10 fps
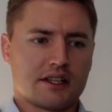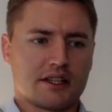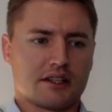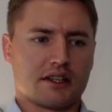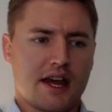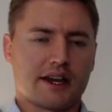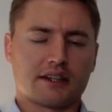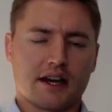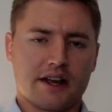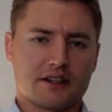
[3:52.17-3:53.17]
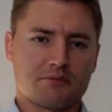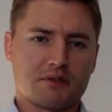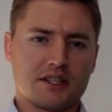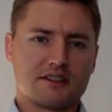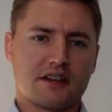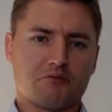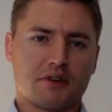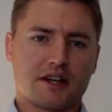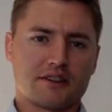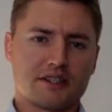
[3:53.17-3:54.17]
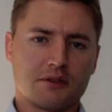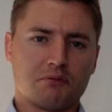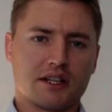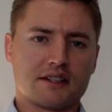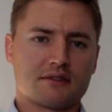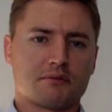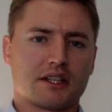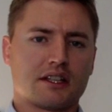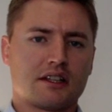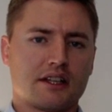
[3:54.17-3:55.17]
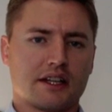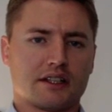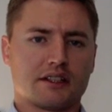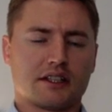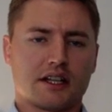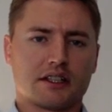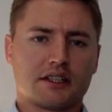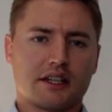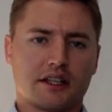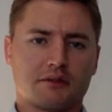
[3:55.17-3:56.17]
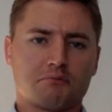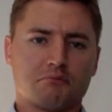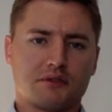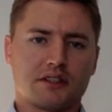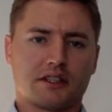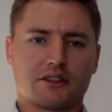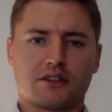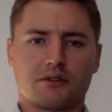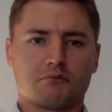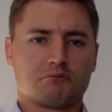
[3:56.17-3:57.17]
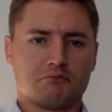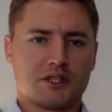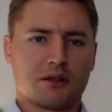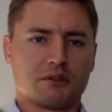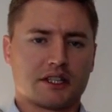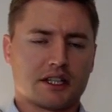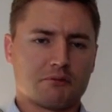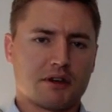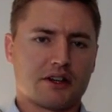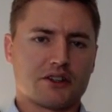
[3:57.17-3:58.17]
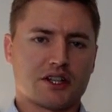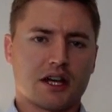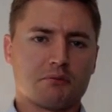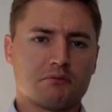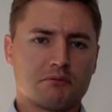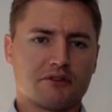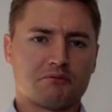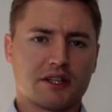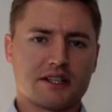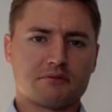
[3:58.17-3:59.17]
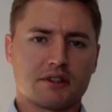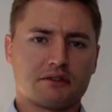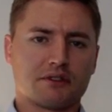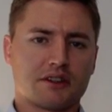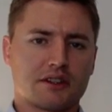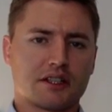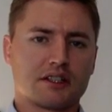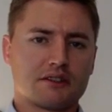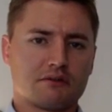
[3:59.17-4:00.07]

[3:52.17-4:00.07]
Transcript: at the higher speeds have better seed placement, and in turn be able to get a better job of placement with the